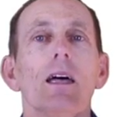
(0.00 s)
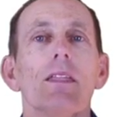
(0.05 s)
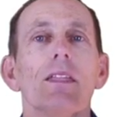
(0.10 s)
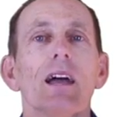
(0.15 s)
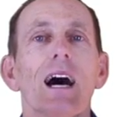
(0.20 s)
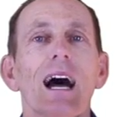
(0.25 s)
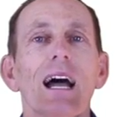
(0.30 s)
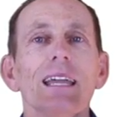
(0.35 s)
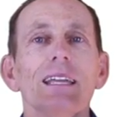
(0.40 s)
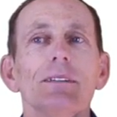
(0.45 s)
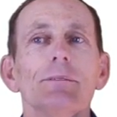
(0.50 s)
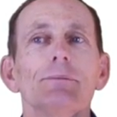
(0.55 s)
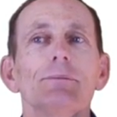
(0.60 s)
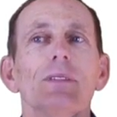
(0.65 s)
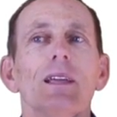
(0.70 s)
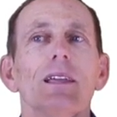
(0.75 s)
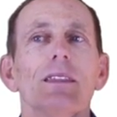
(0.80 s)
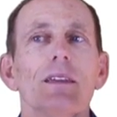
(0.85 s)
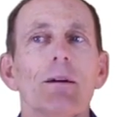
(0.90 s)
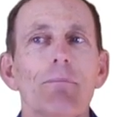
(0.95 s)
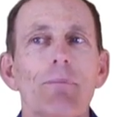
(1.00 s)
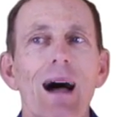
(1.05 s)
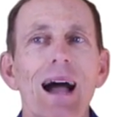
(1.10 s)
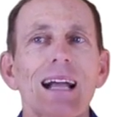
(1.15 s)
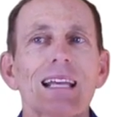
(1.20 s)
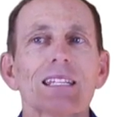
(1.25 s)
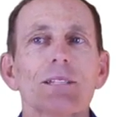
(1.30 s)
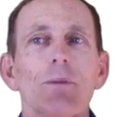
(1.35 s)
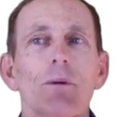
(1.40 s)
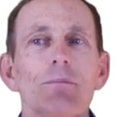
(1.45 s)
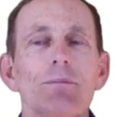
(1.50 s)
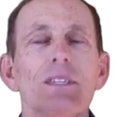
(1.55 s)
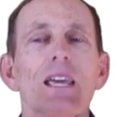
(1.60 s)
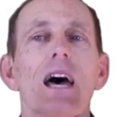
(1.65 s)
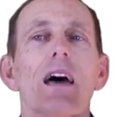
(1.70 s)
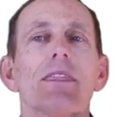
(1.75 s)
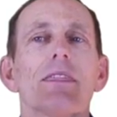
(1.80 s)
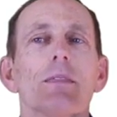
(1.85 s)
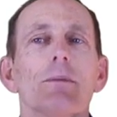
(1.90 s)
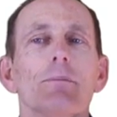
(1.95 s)
The height, the maximum
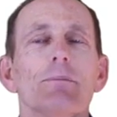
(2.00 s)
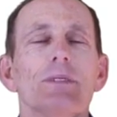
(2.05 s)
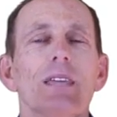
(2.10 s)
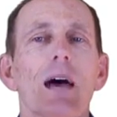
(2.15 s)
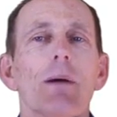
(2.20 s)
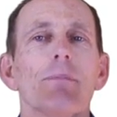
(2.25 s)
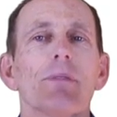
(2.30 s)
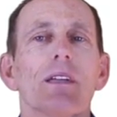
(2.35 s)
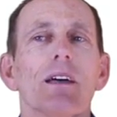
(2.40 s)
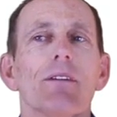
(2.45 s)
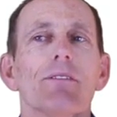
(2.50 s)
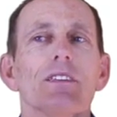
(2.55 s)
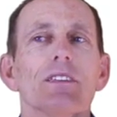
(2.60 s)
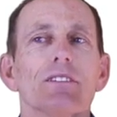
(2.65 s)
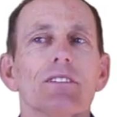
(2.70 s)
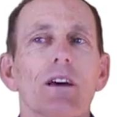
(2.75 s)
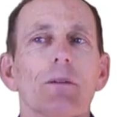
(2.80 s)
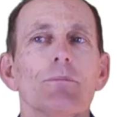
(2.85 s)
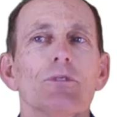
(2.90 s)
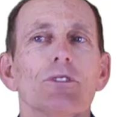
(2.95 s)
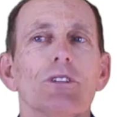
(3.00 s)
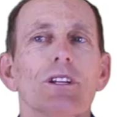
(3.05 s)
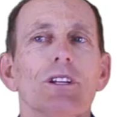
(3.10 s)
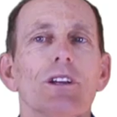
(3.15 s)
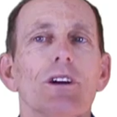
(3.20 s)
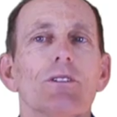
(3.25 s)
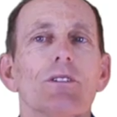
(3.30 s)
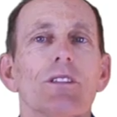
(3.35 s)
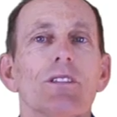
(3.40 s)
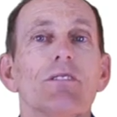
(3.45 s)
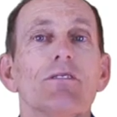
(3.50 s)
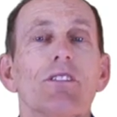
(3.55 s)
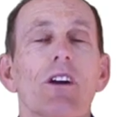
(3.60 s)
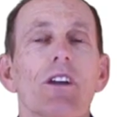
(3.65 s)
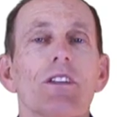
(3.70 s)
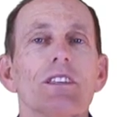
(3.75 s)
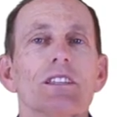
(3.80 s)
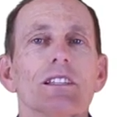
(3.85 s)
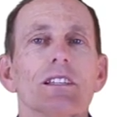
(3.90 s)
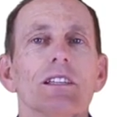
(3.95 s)
depth of the subtree node in the
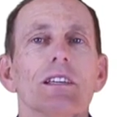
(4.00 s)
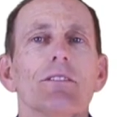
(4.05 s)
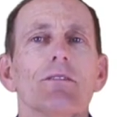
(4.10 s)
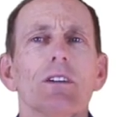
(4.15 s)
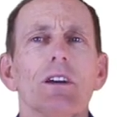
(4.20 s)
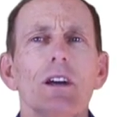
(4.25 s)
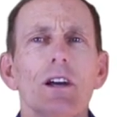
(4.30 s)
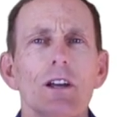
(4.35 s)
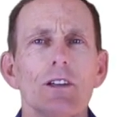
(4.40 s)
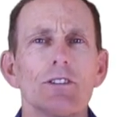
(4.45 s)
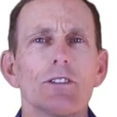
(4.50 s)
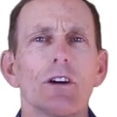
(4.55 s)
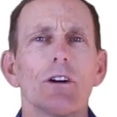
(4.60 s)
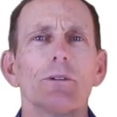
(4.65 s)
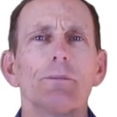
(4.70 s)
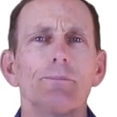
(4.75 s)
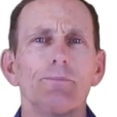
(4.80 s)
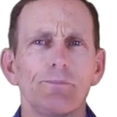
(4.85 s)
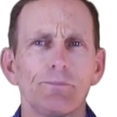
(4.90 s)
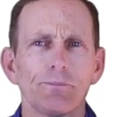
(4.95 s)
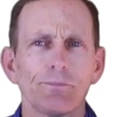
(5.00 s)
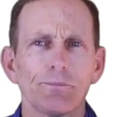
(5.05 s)
farthest leaf. So